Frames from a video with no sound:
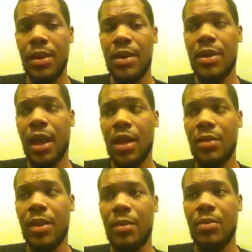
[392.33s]
He's not
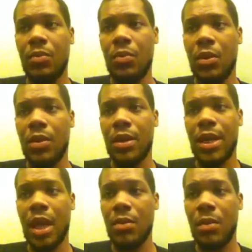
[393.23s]
going to be able to work
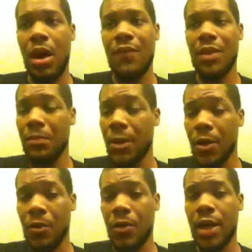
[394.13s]
and cut him off in a
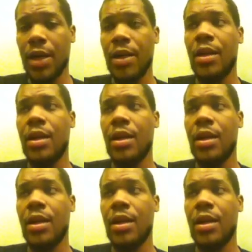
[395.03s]
bigger ring.